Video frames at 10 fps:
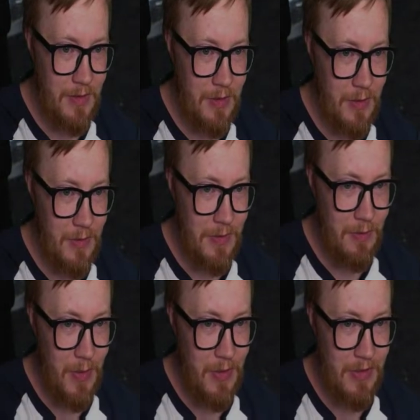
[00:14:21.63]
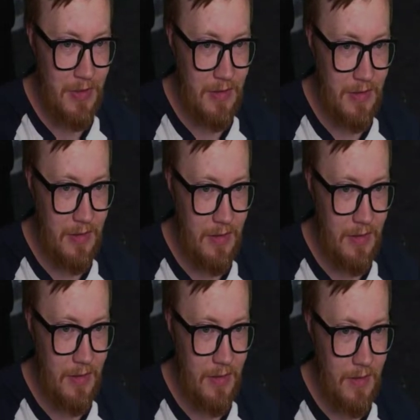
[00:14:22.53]
chosen poison.
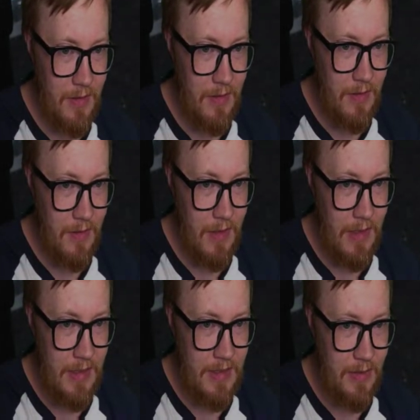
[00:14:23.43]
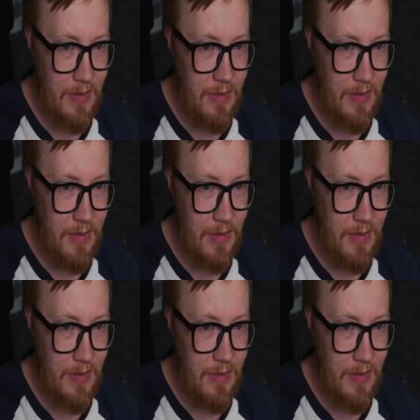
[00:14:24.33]
It is